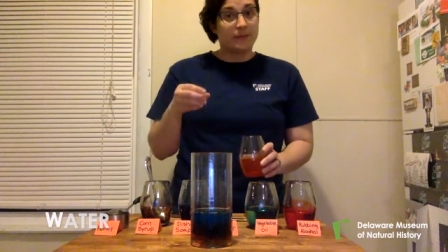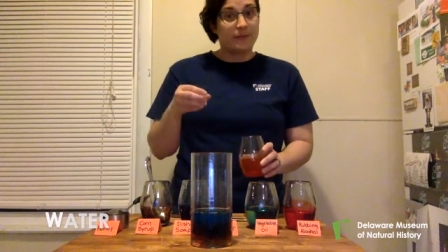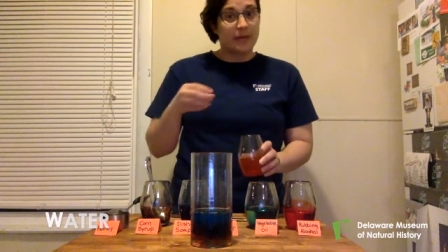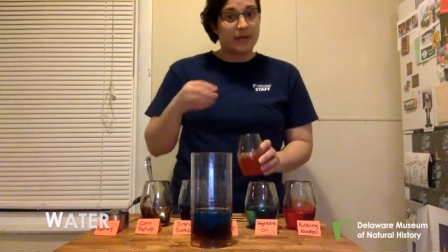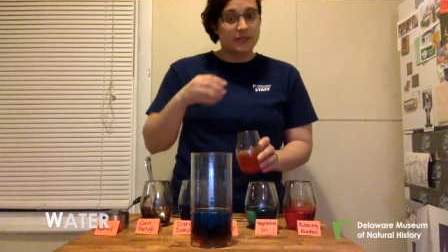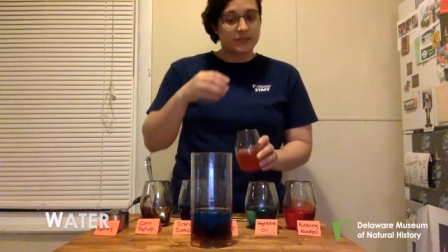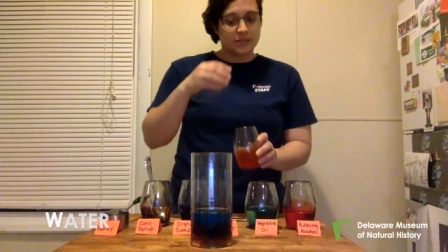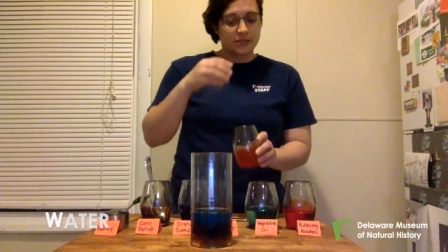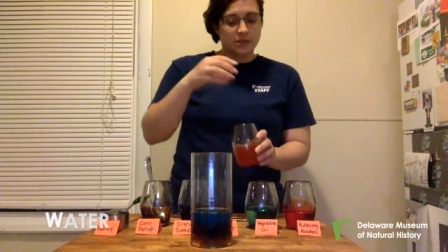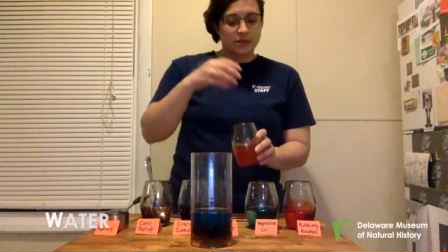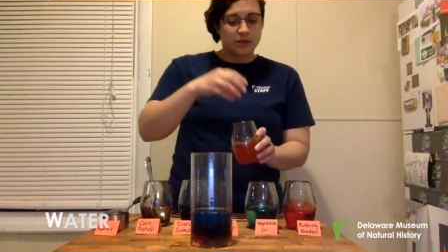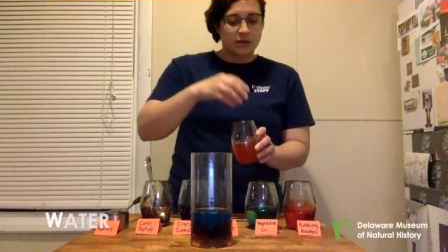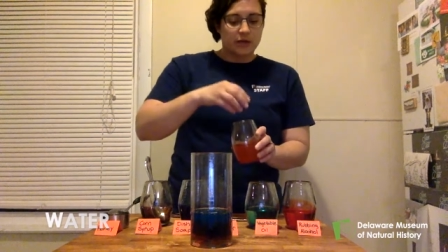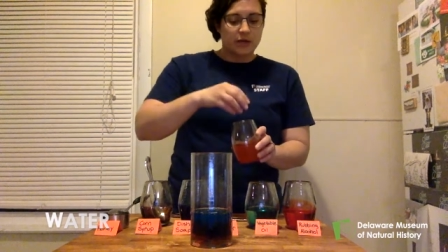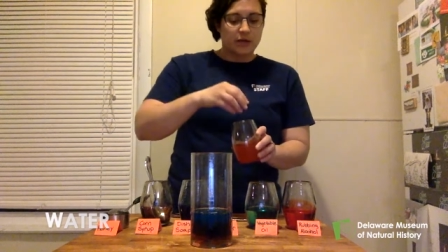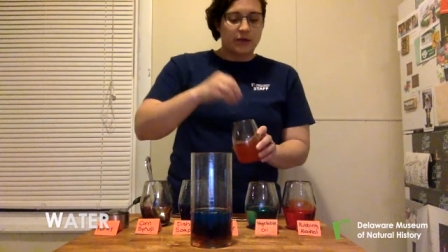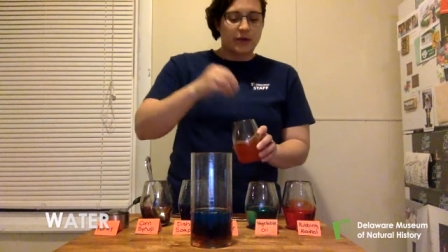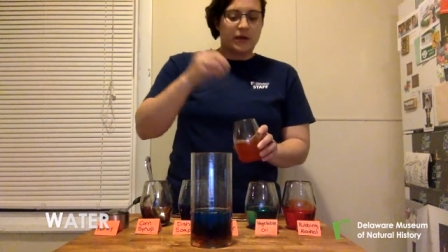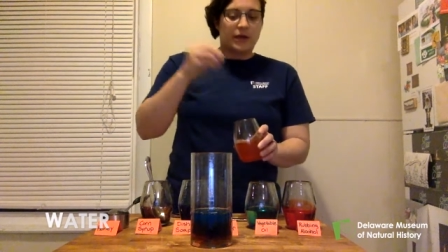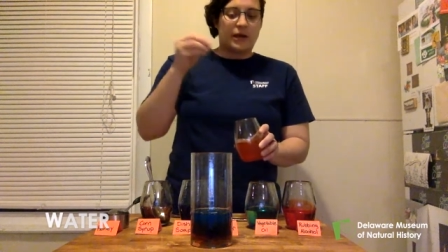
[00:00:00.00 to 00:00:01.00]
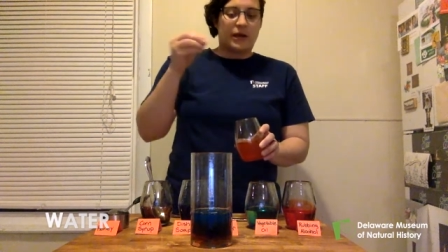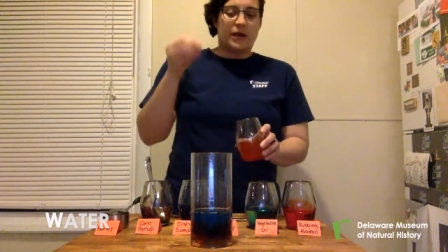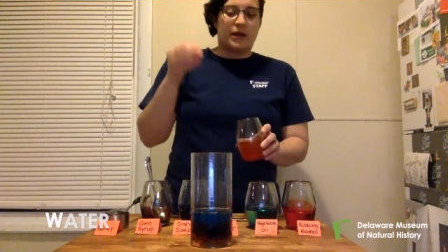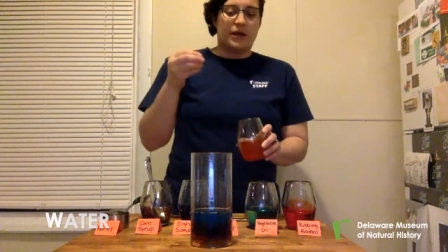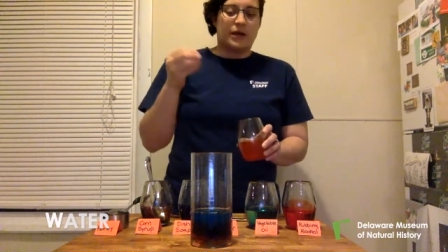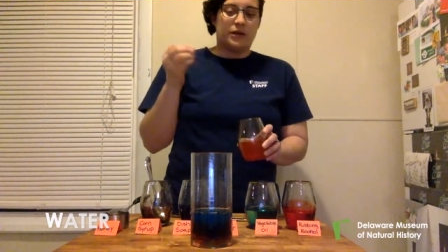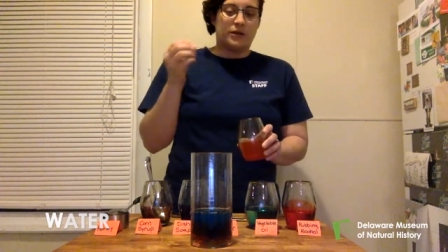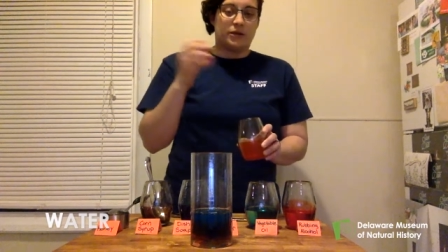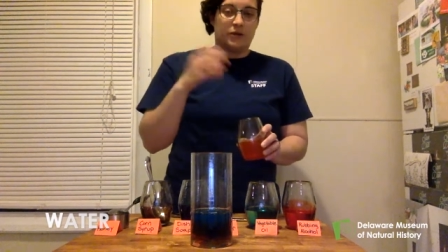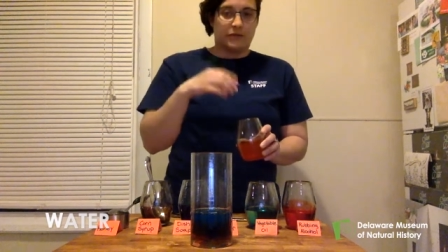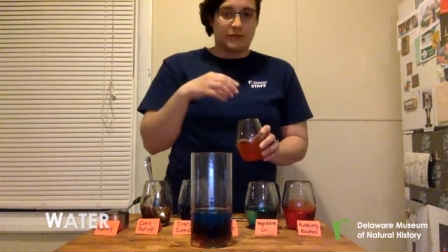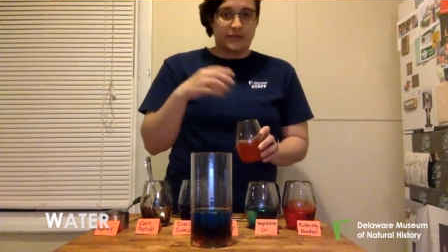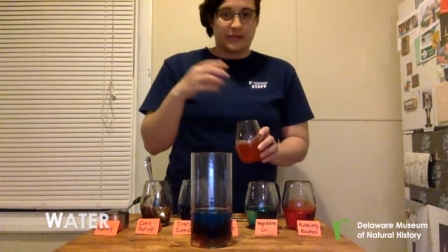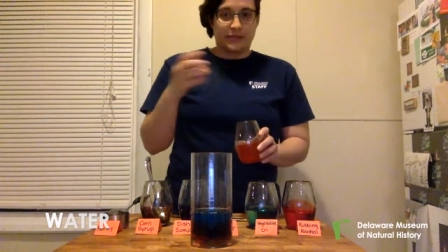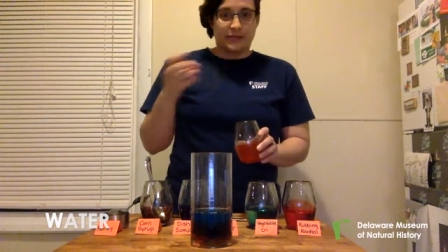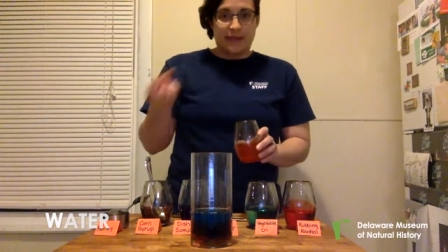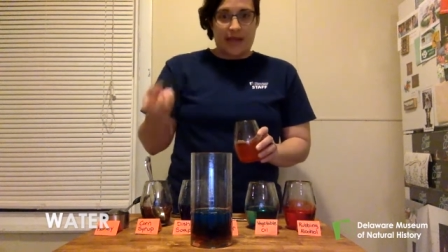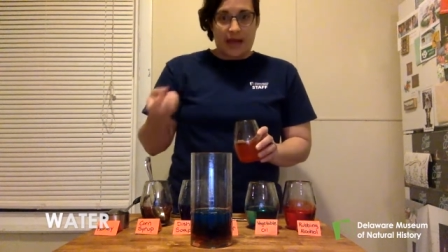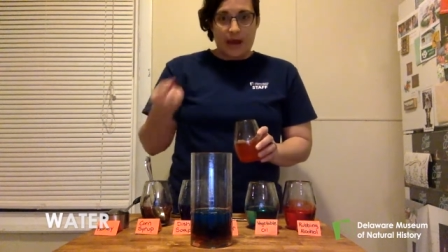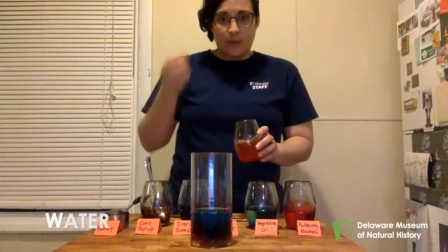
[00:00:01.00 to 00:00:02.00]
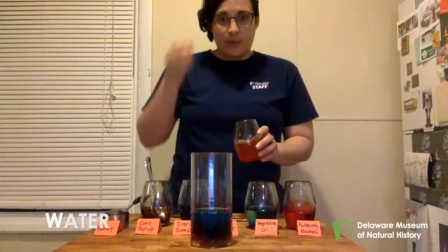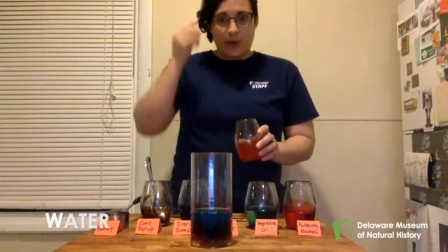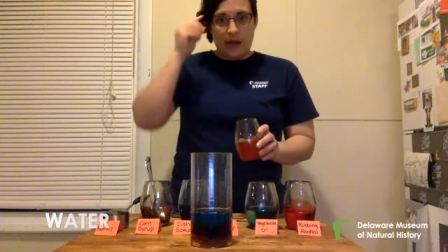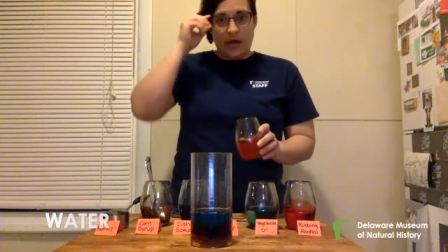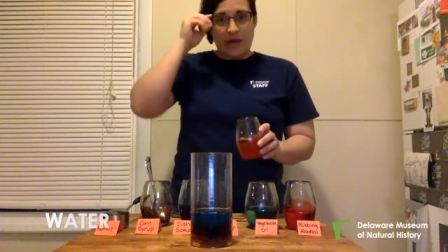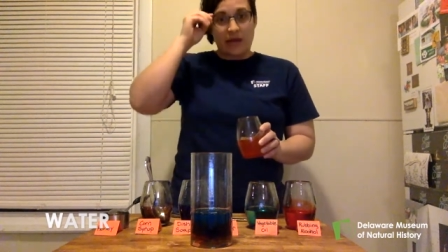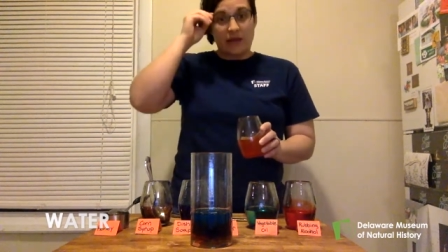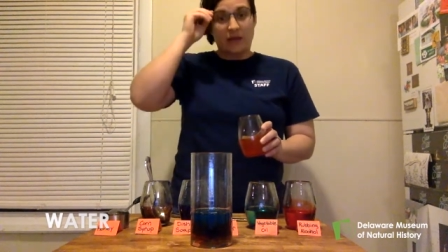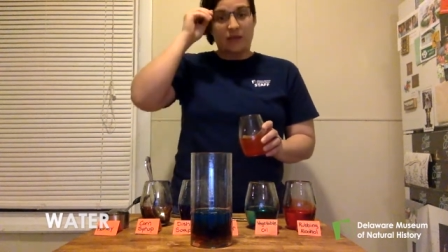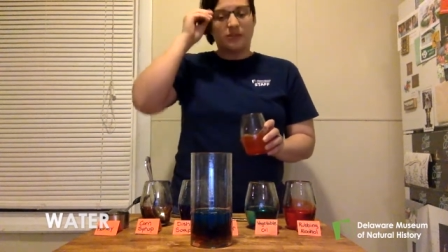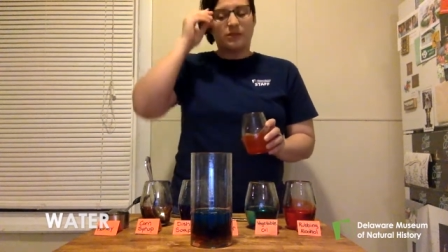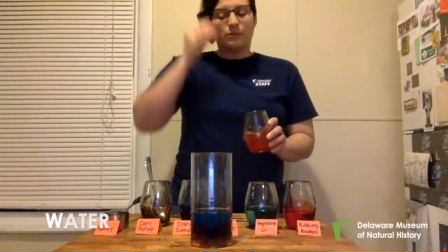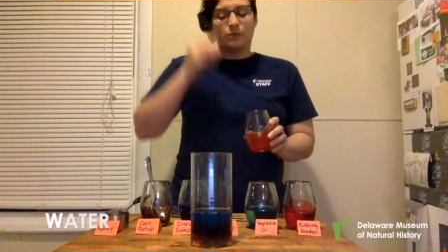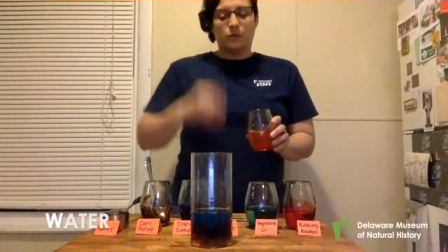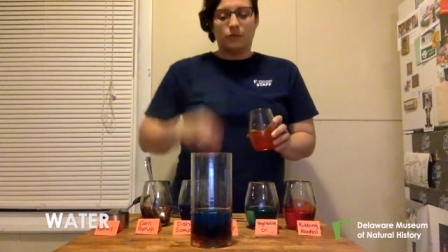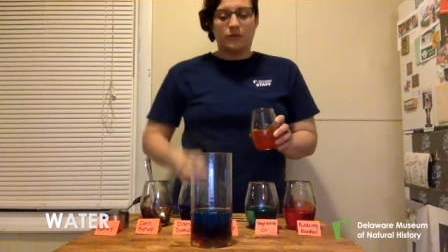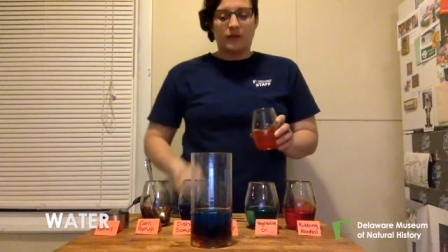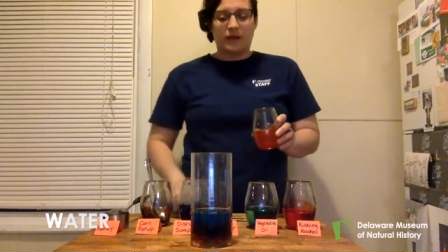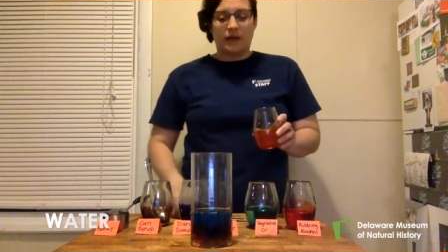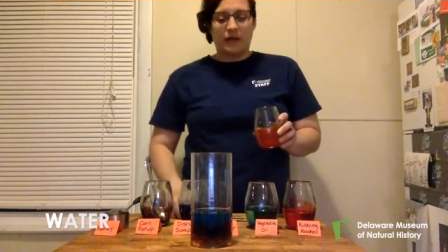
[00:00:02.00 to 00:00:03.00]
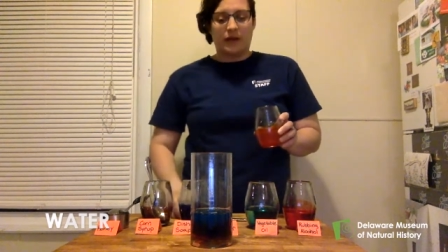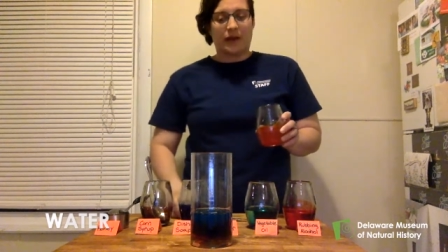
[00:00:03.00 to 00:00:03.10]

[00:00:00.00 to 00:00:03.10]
baster and use it that way to move it in.